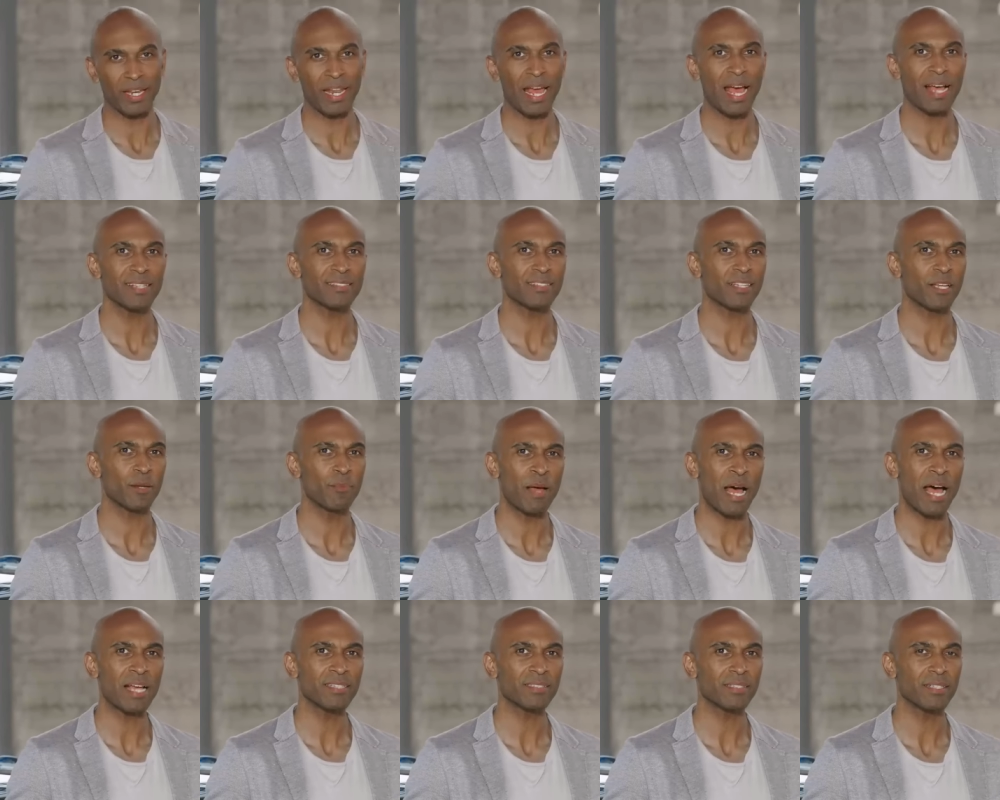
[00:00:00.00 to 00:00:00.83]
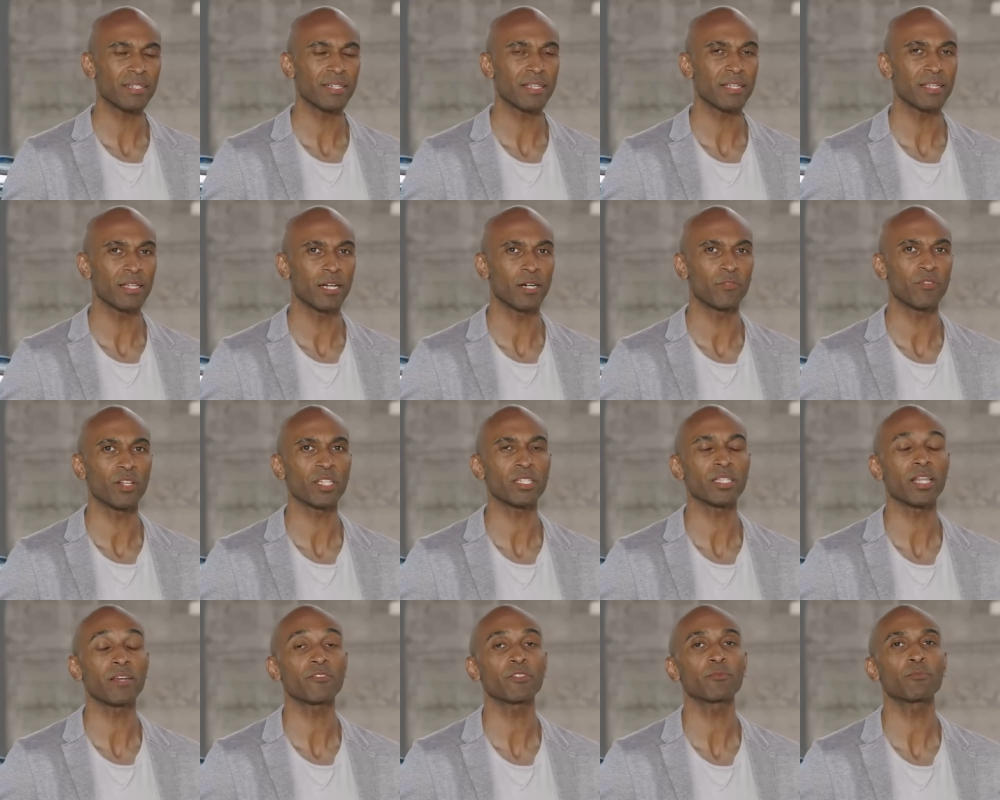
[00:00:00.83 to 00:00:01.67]
and has a capacity of
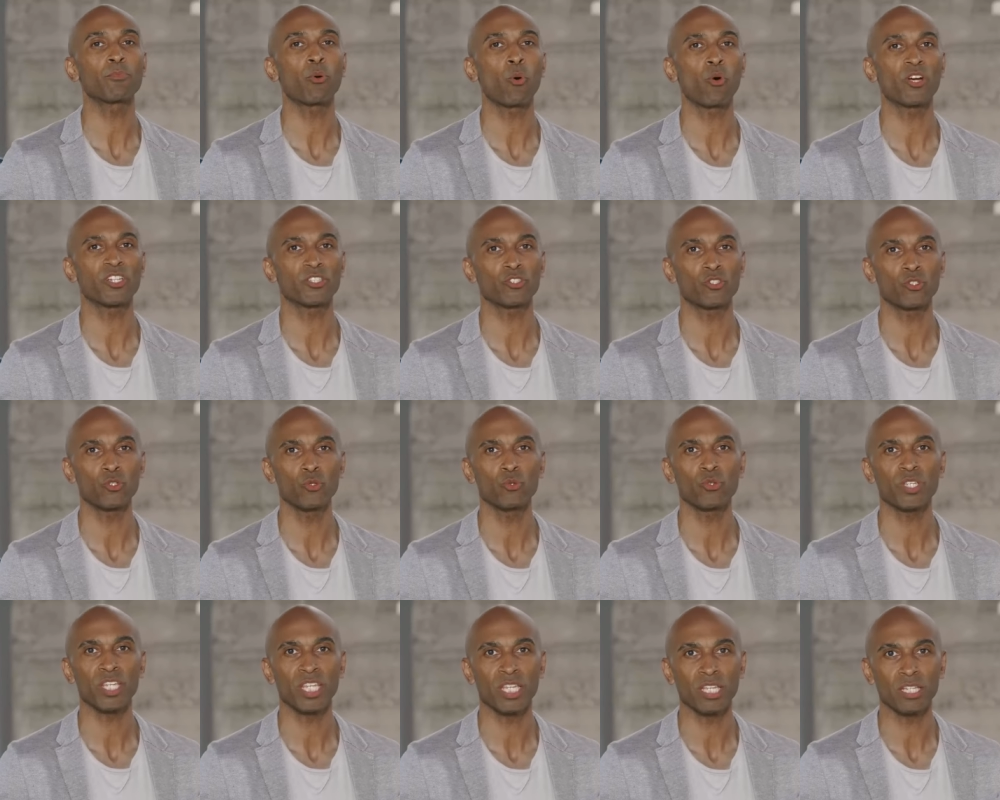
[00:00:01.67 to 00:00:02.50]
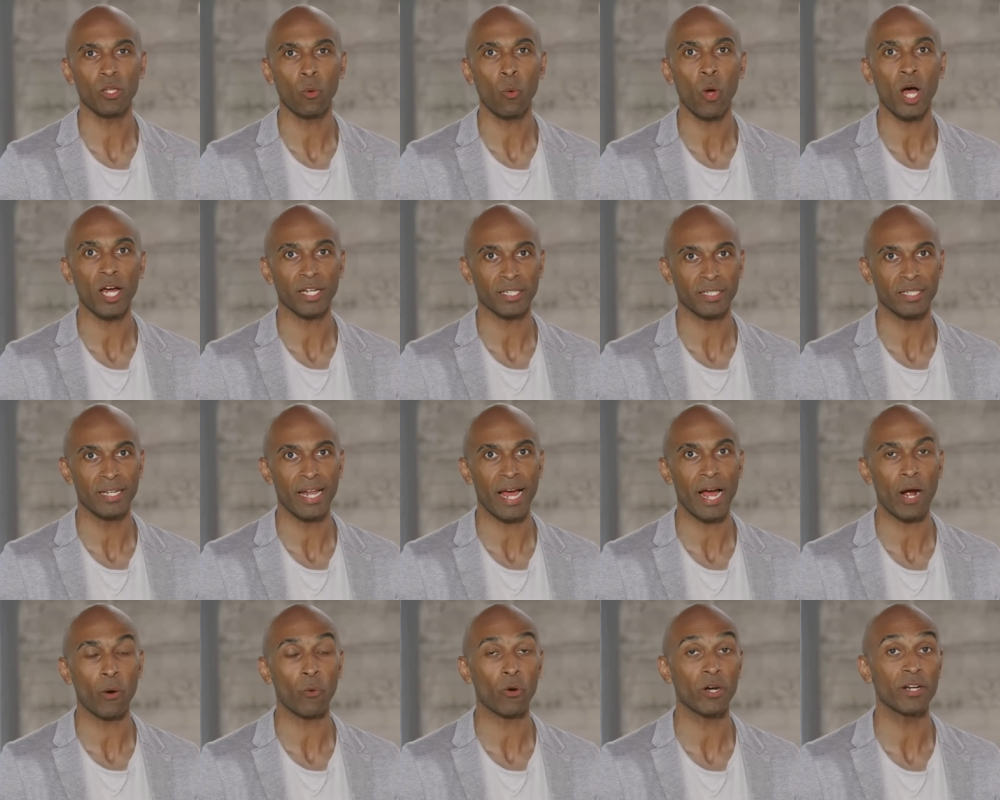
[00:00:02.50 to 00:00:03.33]
11.2 kilowatt an
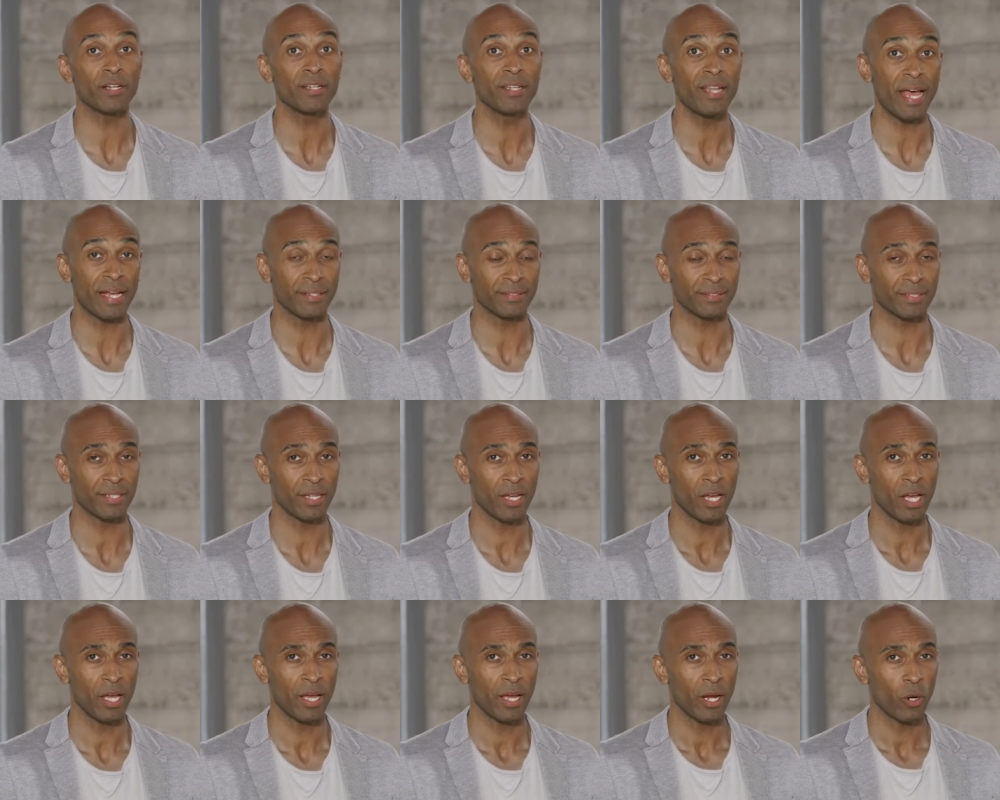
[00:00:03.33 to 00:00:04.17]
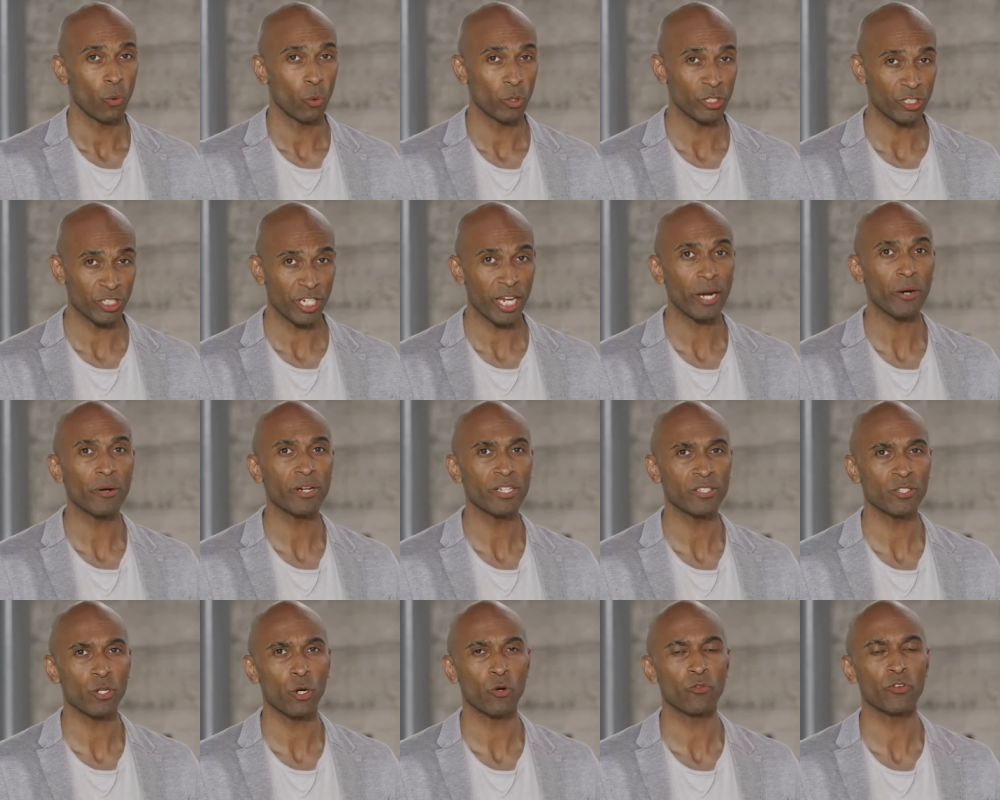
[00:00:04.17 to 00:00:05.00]
hour net, which
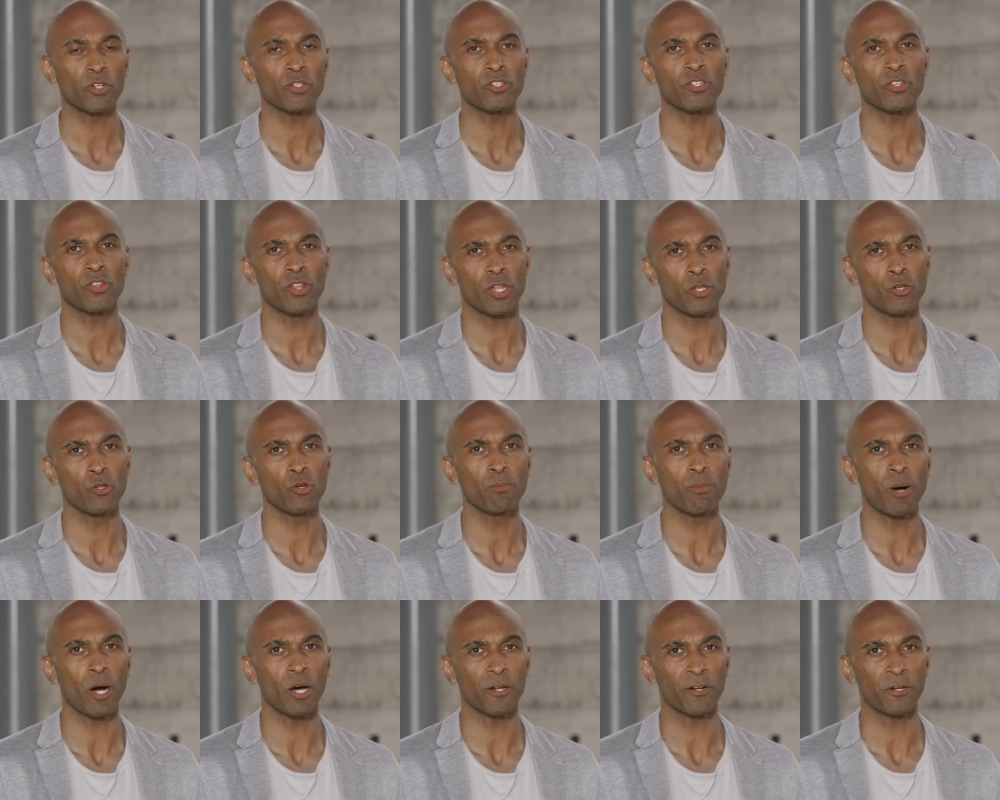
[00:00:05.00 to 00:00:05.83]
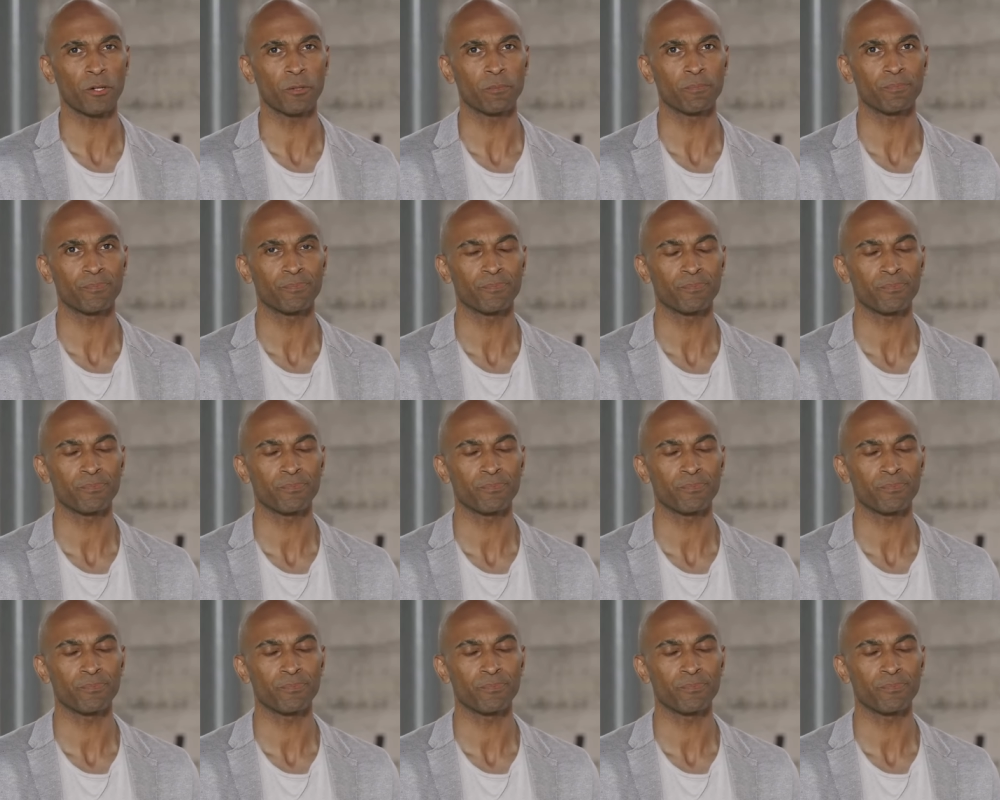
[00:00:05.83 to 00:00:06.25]
carries over to the new model.